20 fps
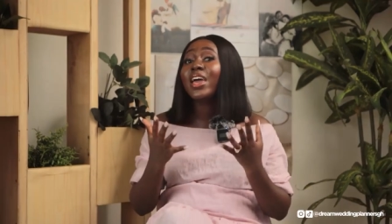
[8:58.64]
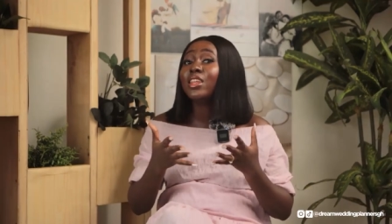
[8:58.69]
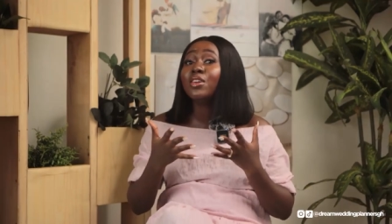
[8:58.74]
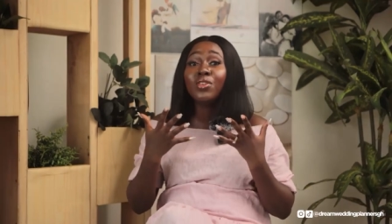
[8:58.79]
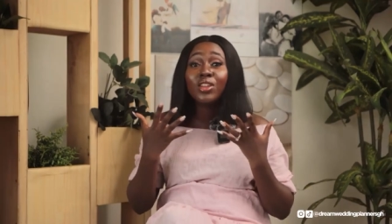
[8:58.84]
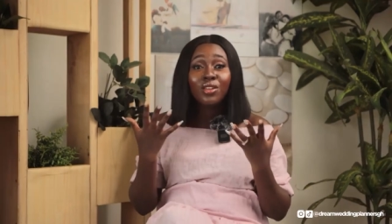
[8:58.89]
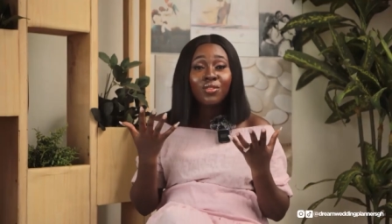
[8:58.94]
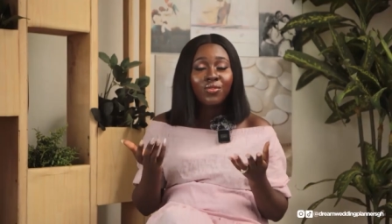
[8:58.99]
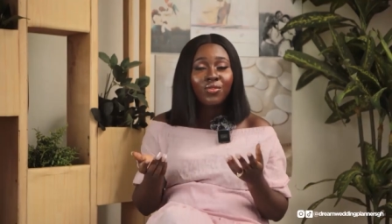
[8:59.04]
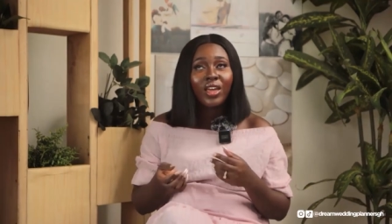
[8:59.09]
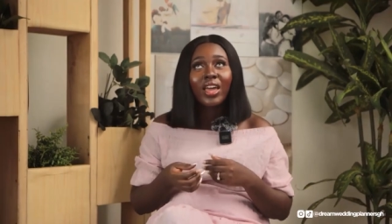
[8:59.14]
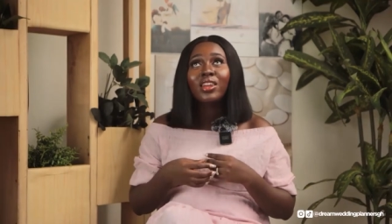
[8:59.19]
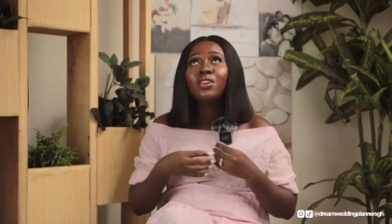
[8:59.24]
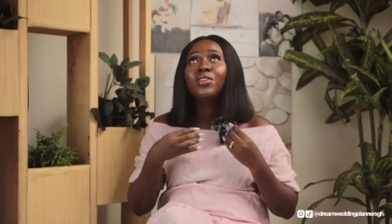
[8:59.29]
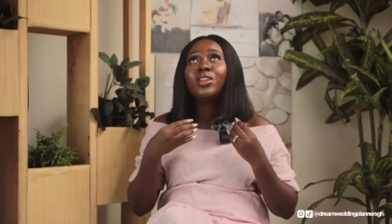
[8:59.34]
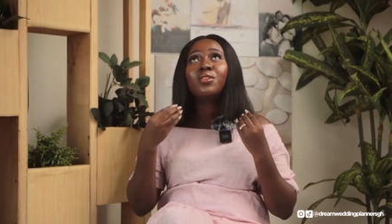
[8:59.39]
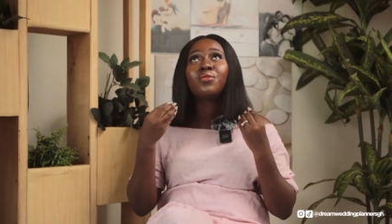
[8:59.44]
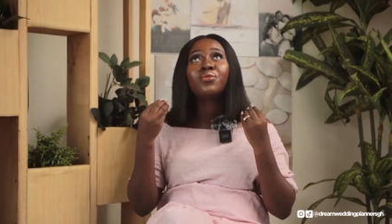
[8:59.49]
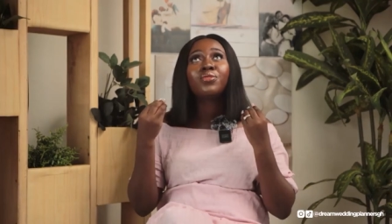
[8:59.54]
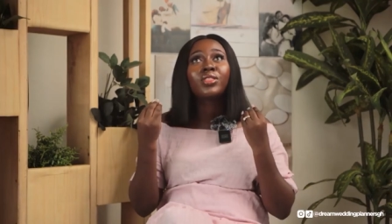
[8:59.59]
And even if and
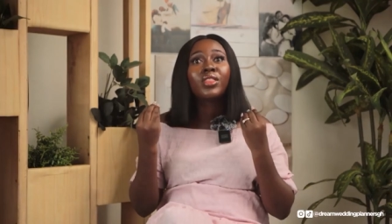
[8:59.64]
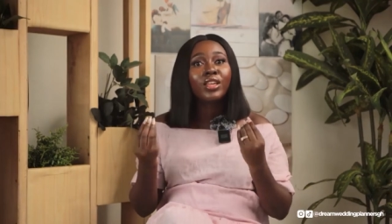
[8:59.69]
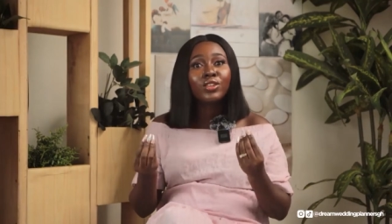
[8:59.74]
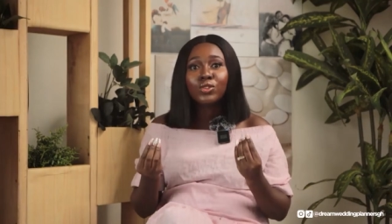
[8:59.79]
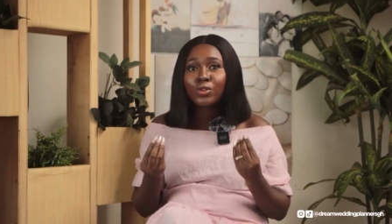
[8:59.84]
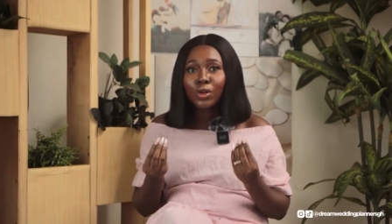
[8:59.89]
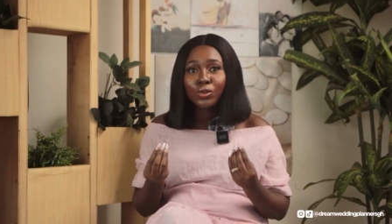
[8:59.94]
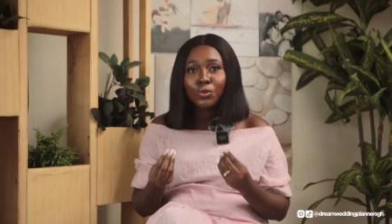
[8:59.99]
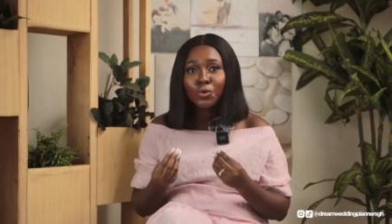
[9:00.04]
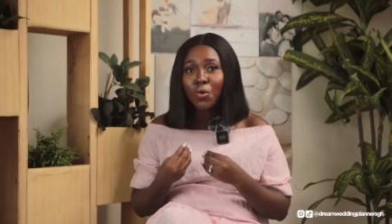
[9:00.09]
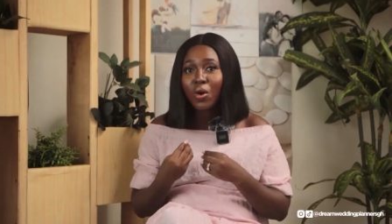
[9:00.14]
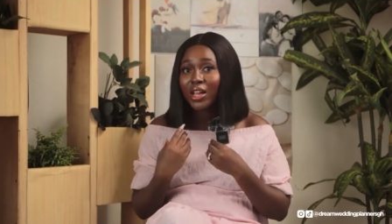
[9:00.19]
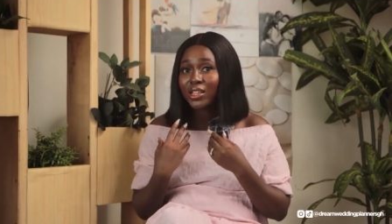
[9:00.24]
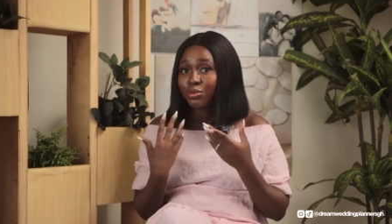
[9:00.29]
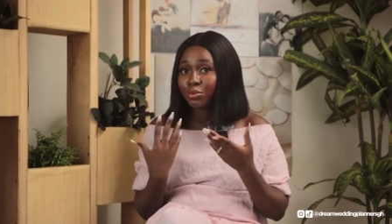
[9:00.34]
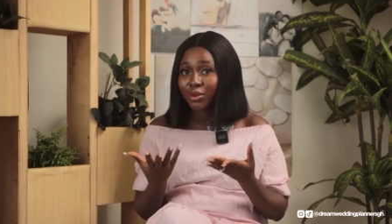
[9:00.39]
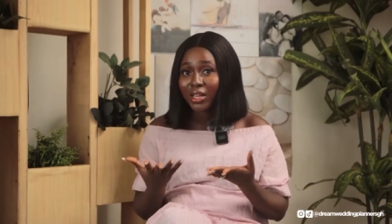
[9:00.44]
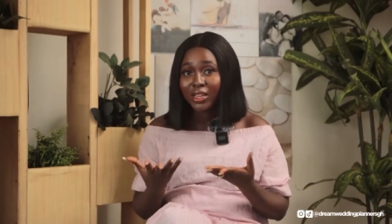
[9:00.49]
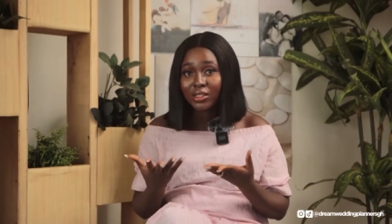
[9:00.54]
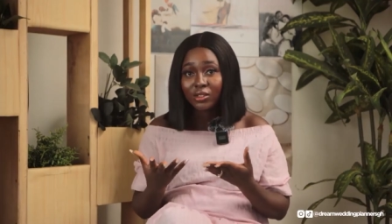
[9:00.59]
even if things don't go
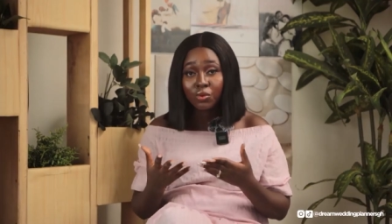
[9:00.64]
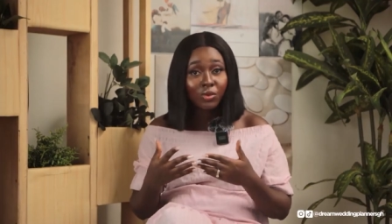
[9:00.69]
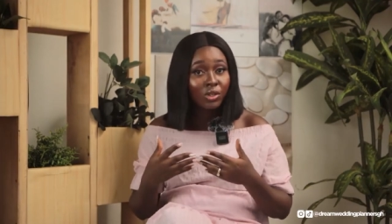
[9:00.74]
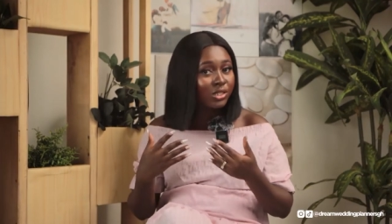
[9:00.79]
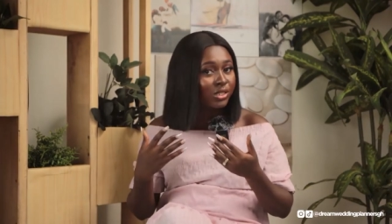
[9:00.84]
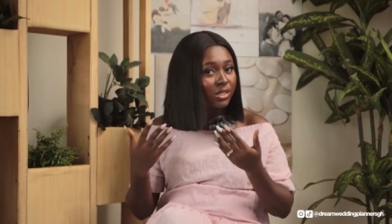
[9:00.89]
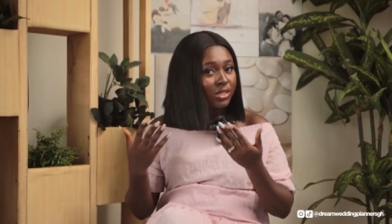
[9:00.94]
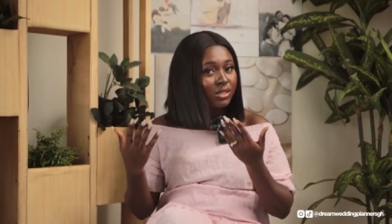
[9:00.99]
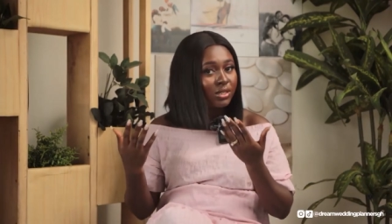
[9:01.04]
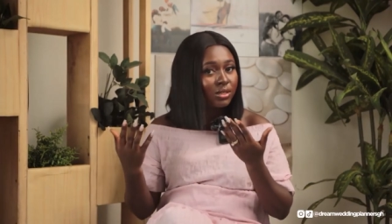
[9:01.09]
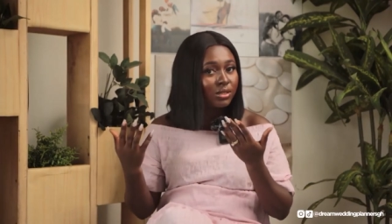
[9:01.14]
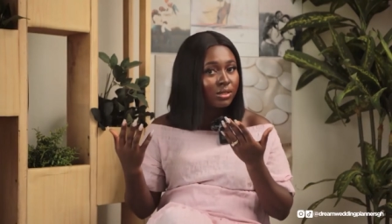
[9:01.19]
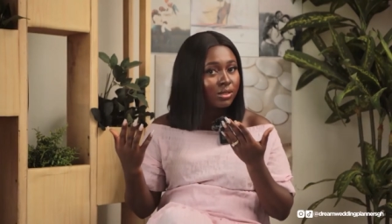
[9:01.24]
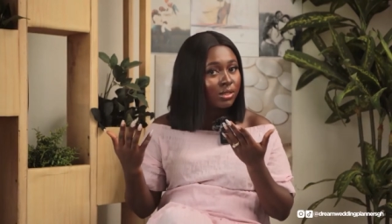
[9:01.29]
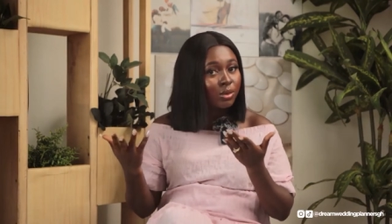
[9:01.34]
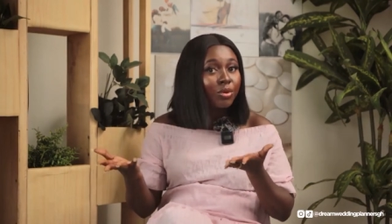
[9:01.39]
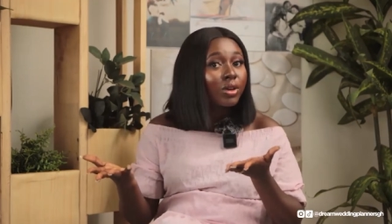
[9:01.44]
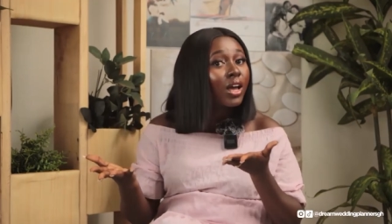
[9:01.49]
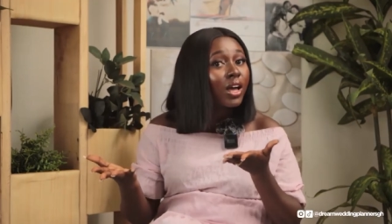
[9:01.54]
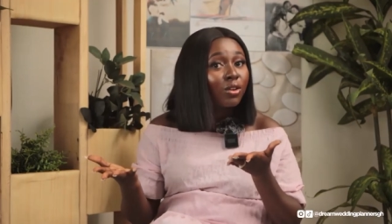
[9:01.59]
as planned, which is
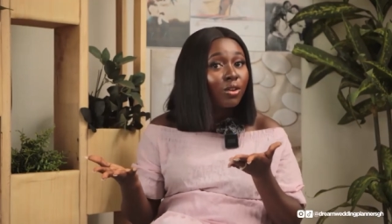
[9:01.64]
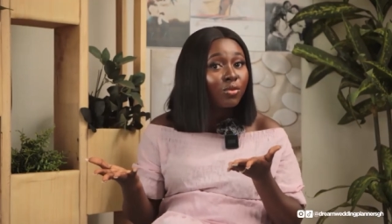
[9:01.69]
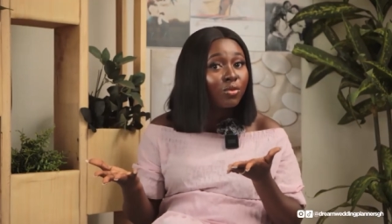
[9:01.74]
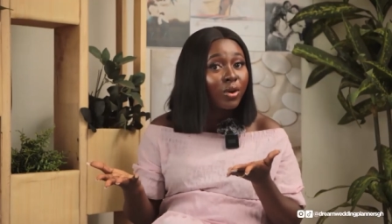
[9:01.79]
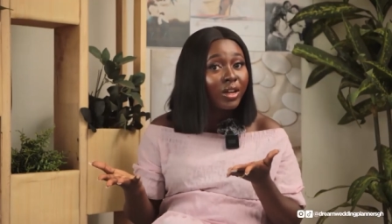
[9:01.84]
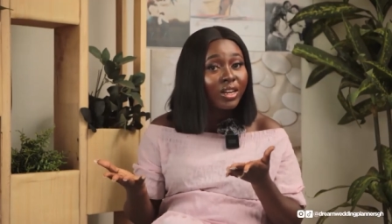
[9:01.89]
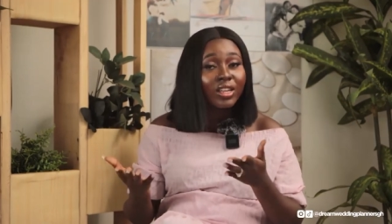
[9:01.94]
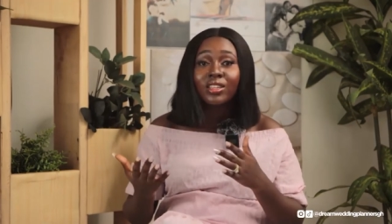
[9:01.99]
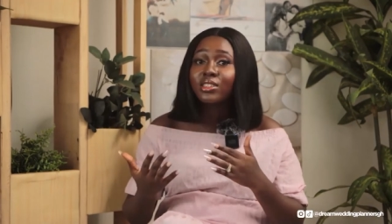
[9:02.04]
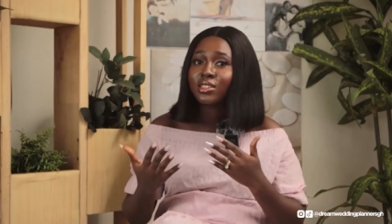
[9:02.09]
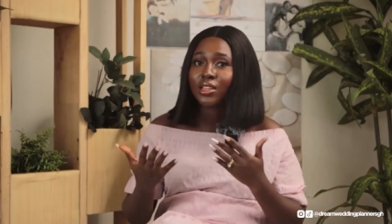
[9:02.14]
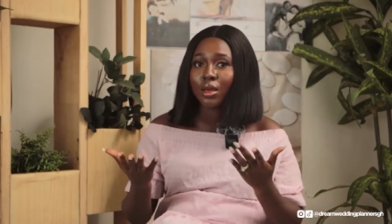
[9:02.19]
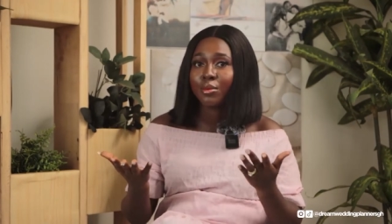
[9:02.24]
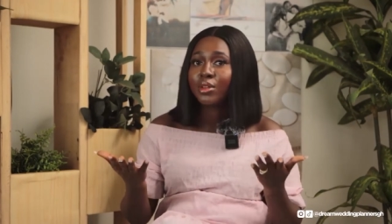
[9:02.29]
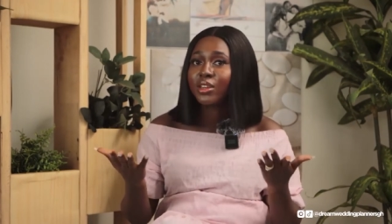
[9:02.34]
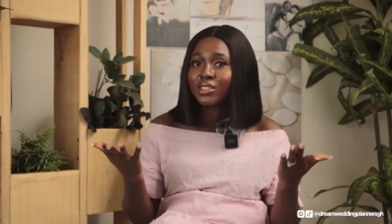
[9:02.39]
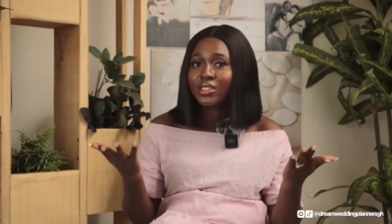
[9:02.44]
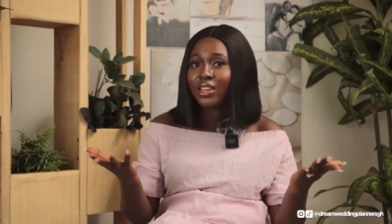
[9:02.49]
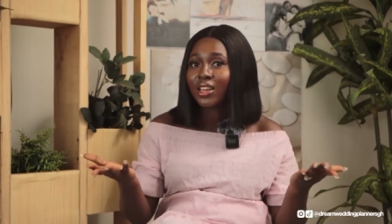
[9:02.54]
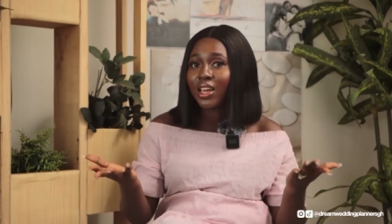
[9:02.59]
typical of weddings, I
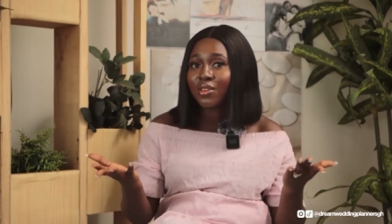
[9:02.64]
mean it's